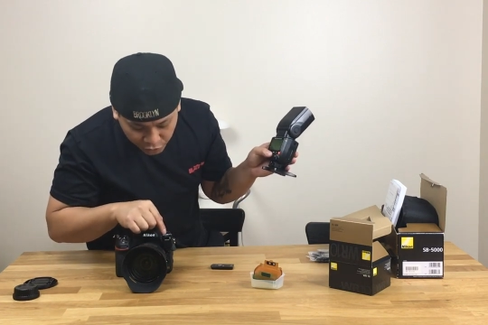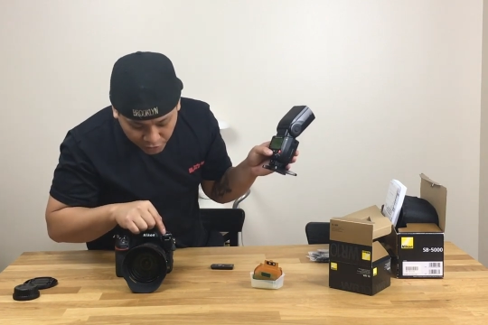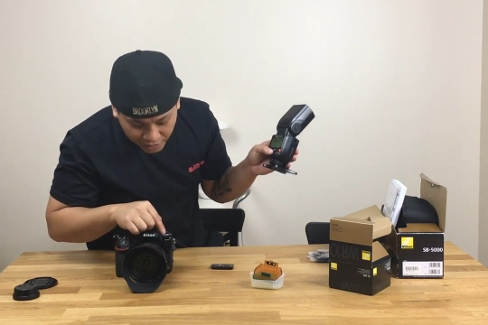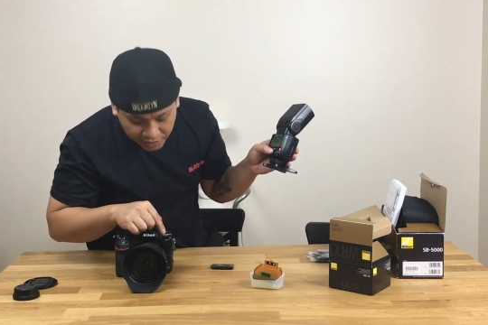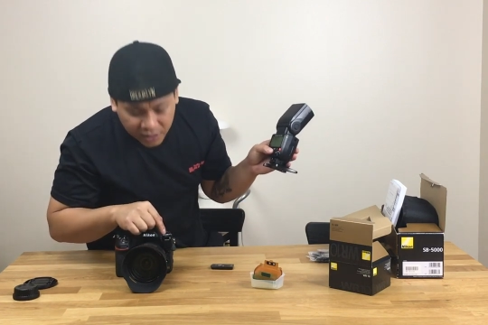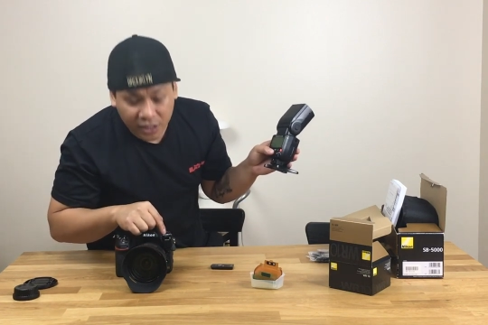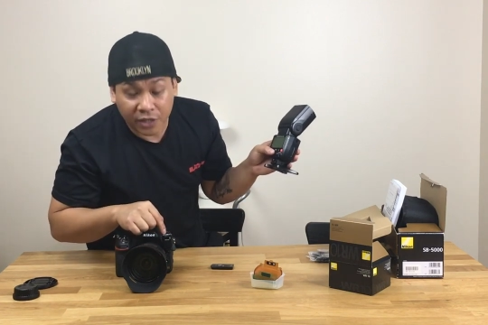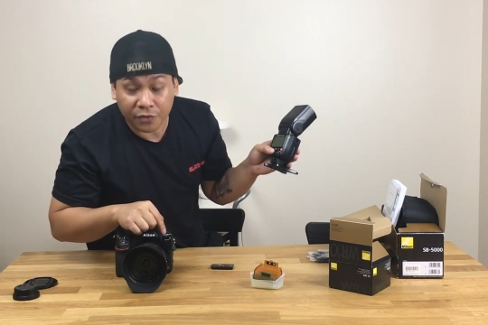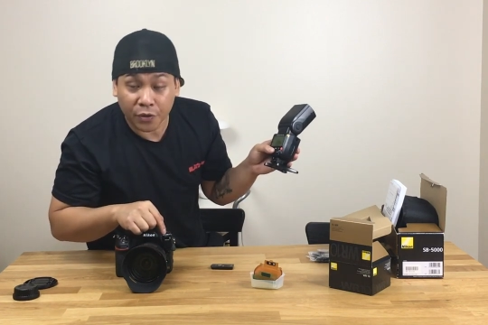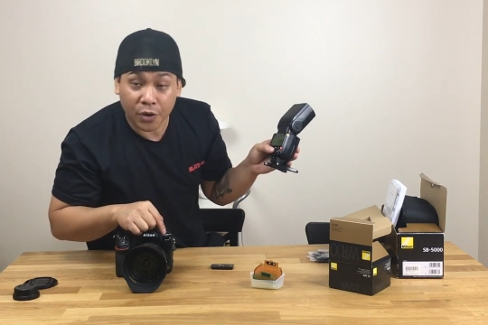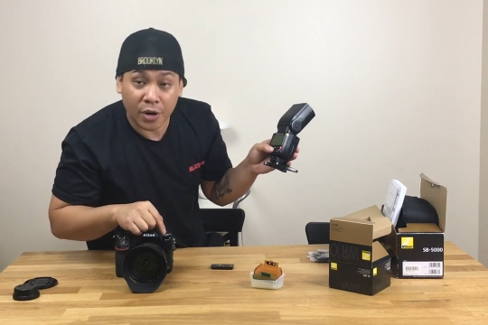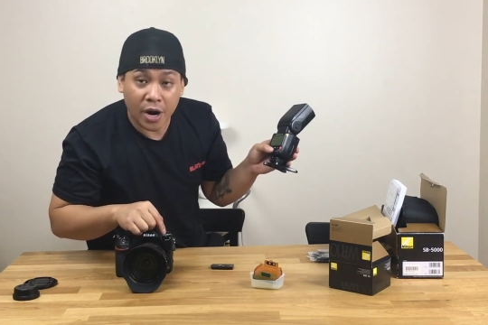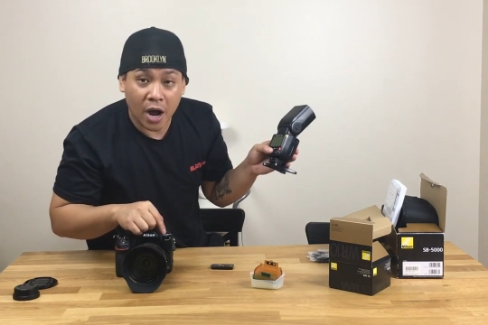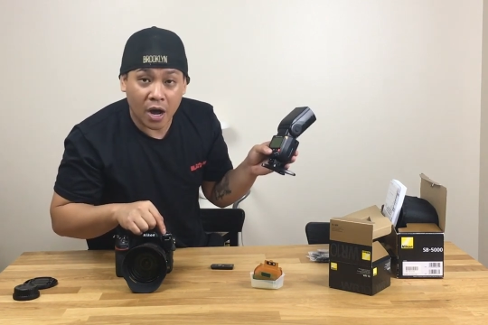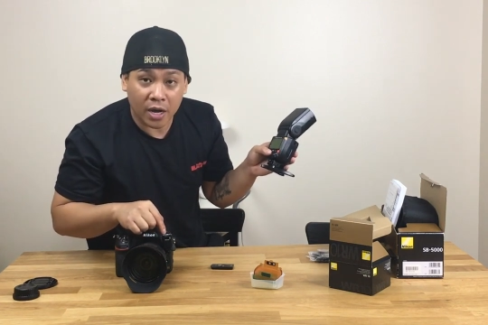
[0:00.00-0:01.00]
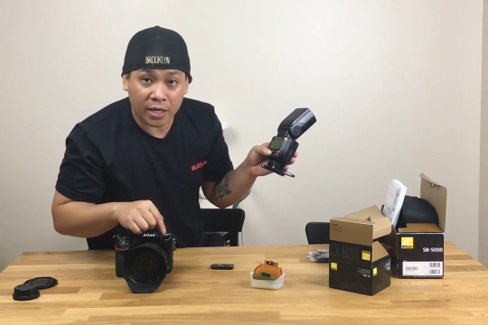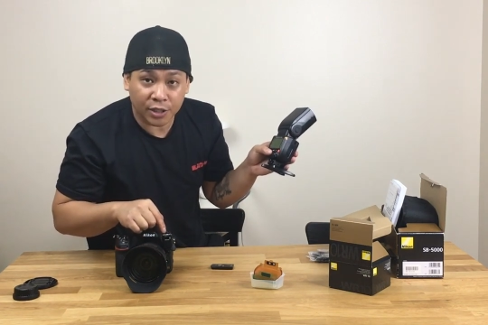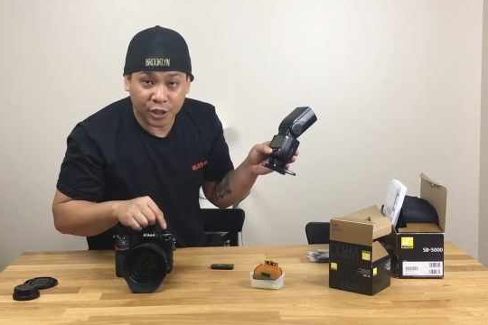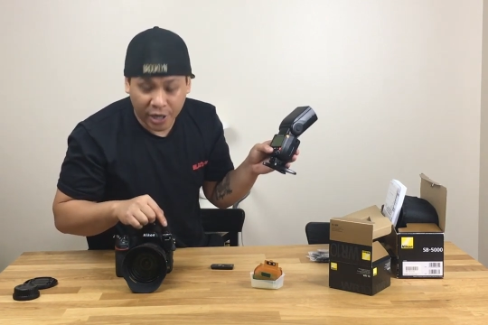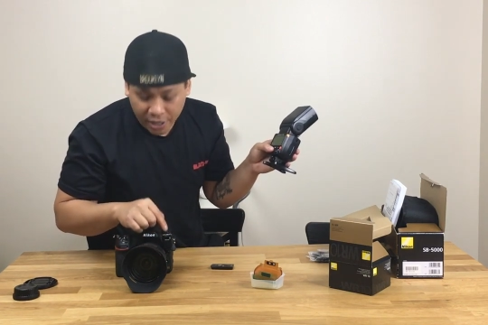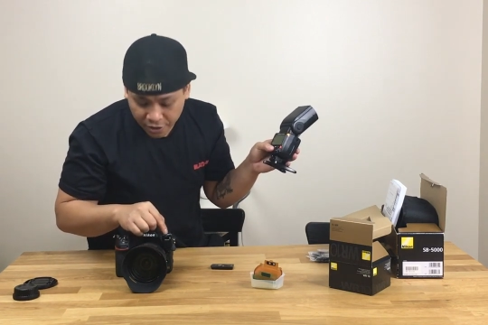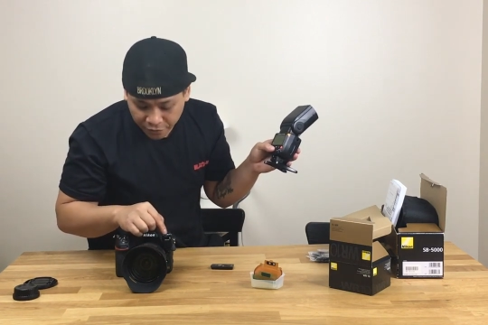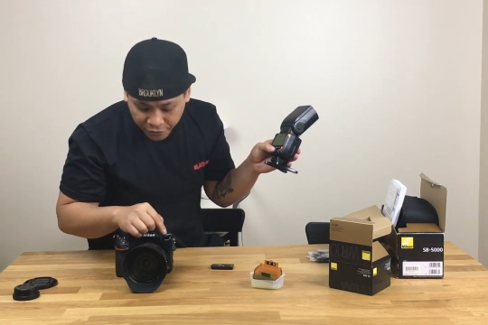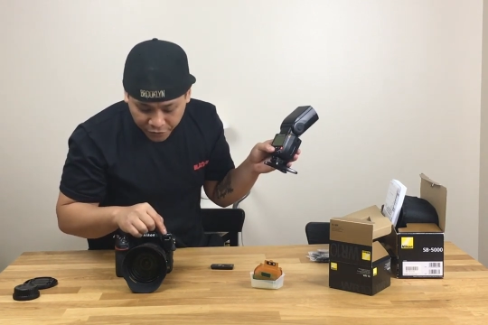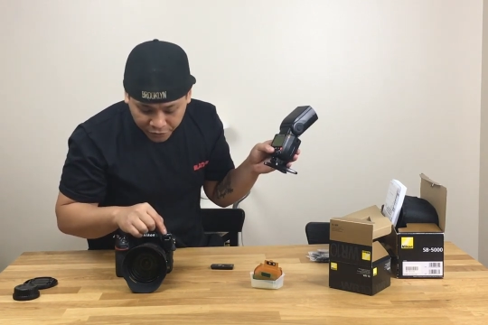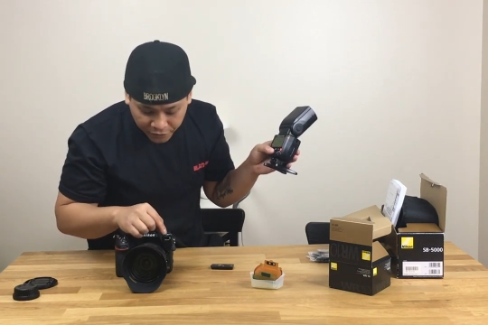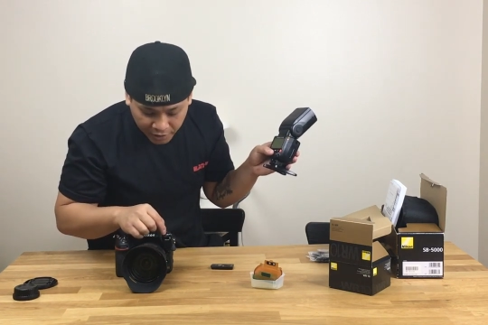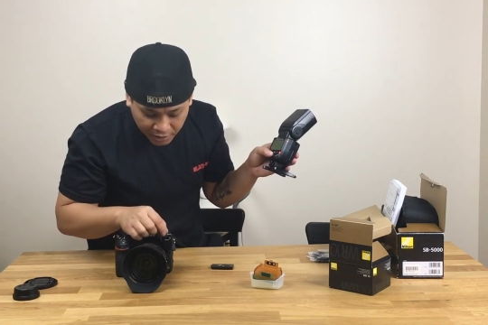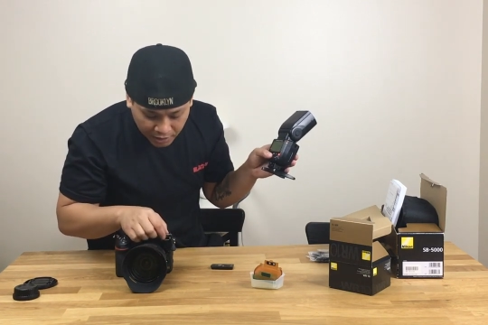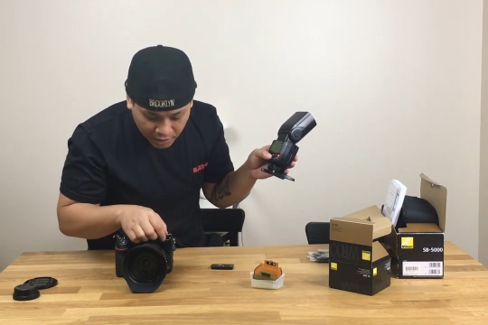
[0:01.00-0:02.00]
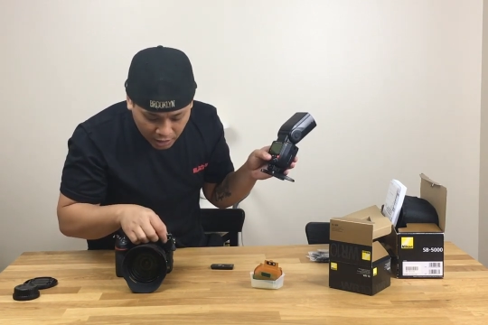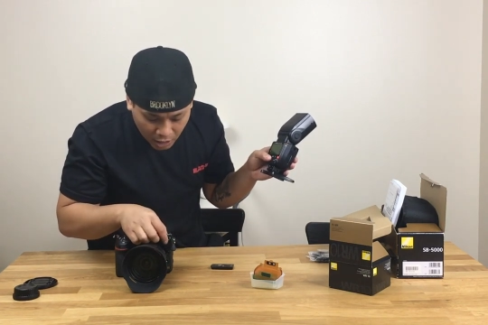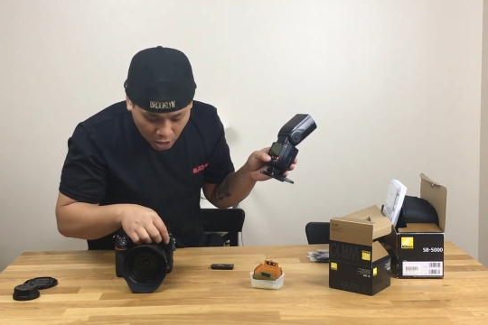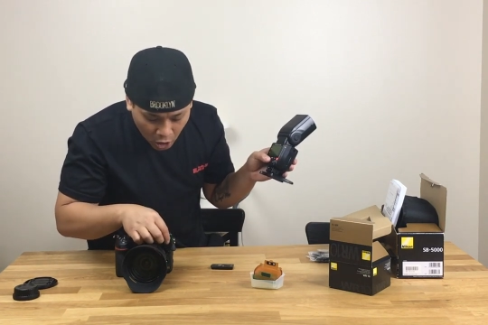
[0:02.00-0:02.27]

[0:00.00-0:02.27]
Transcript: the transceiver on channel 15,